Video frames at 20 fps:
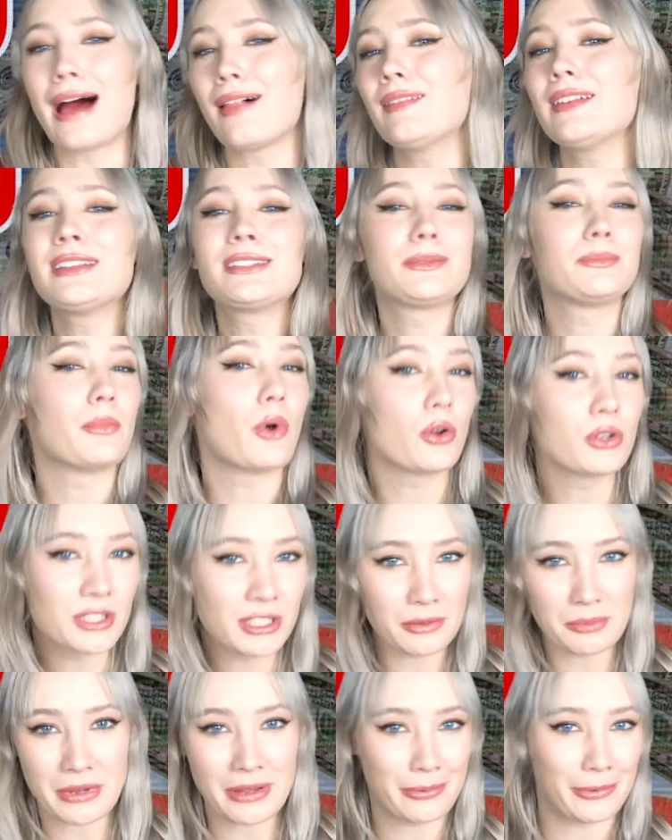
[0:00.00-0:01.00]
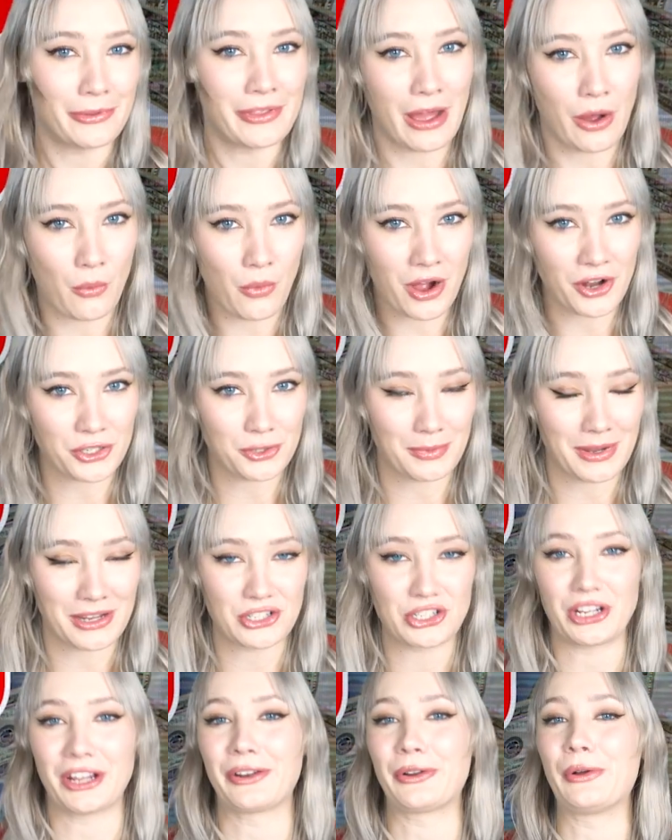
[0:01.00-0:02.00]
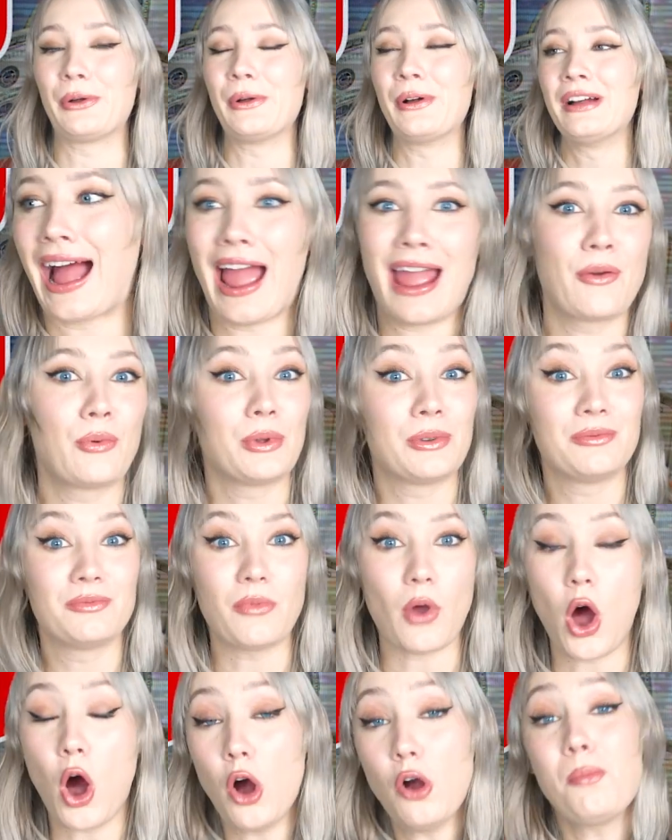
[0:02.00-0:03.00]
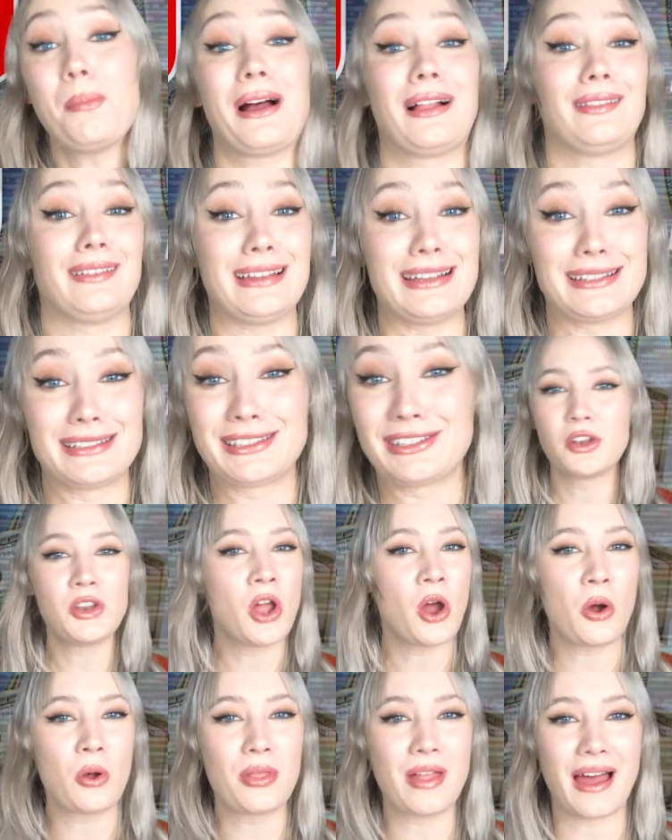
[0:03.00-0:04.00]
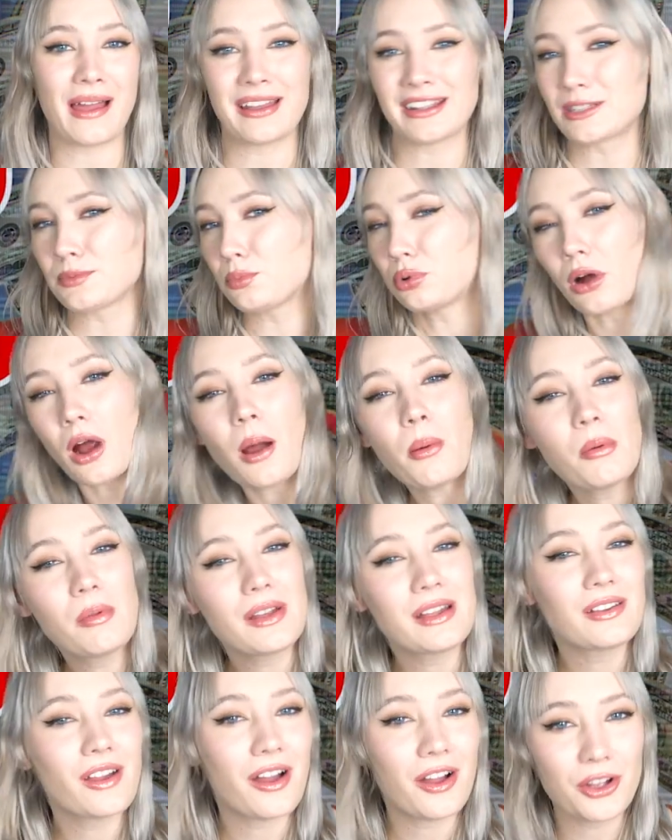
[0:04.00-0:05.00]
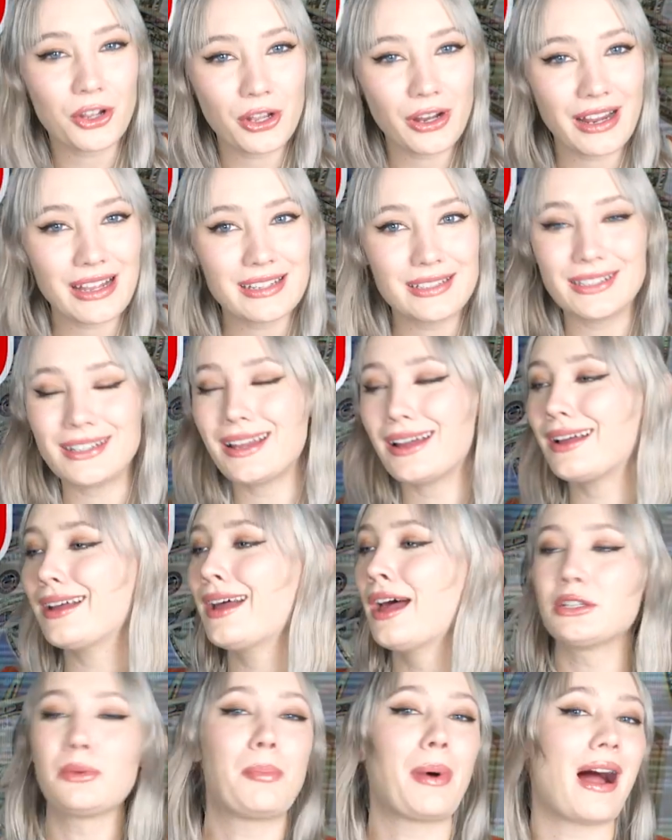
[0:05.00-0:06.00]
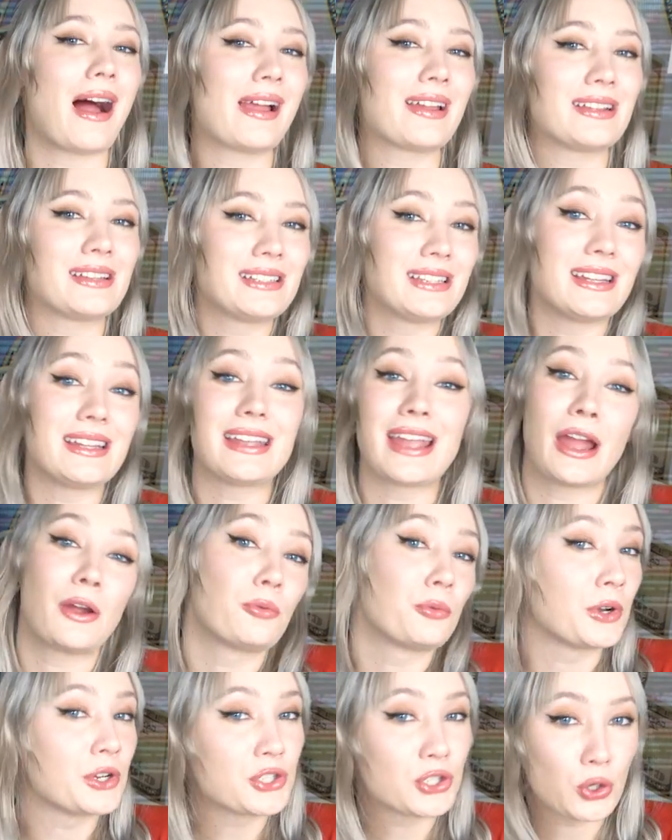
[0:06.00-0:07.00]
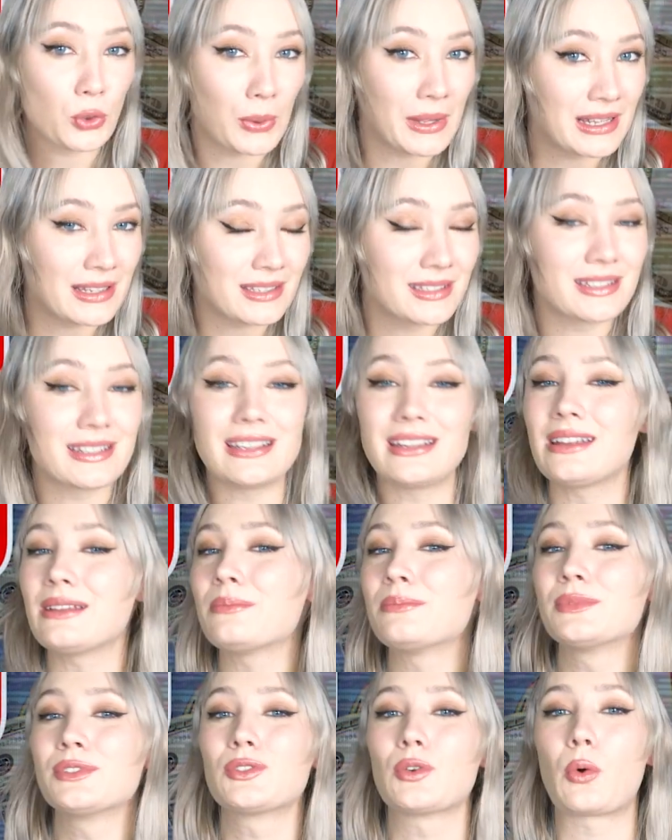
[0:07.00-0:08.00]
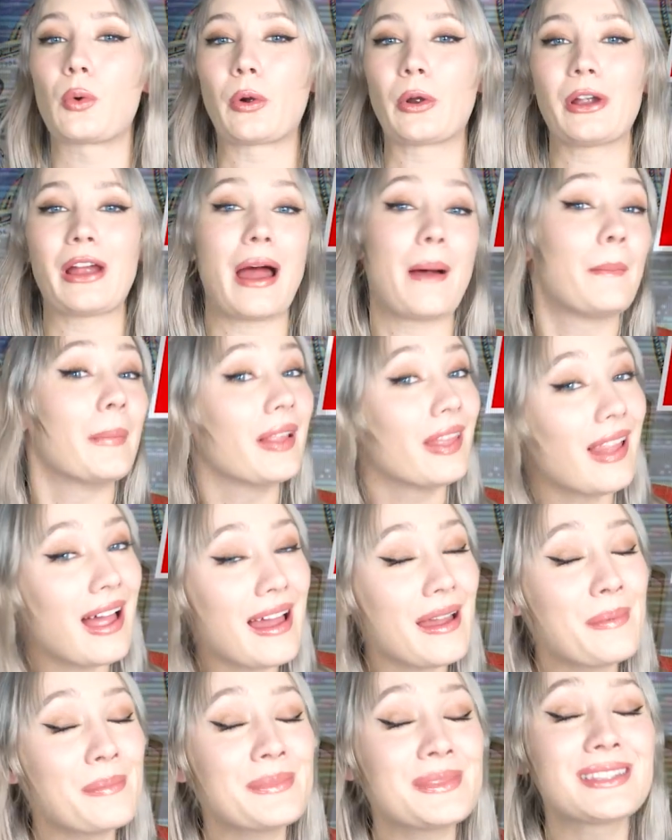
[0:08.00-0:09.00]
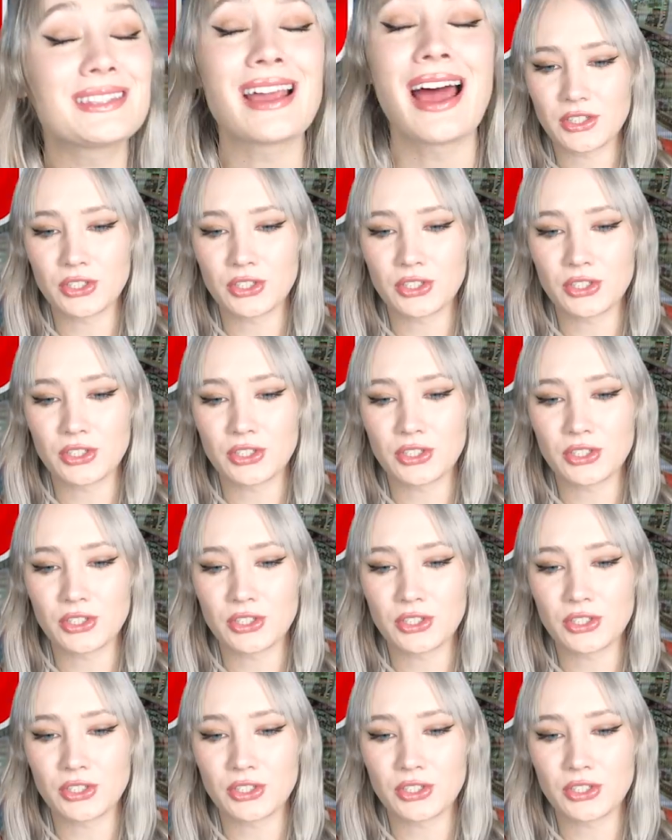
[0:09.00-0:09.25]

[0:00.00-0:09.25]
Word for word: At least most of the people that watch my channel, I would hope at least, know that it's probably not a good idea to buy into get-rich-quick schemes or M L Ms.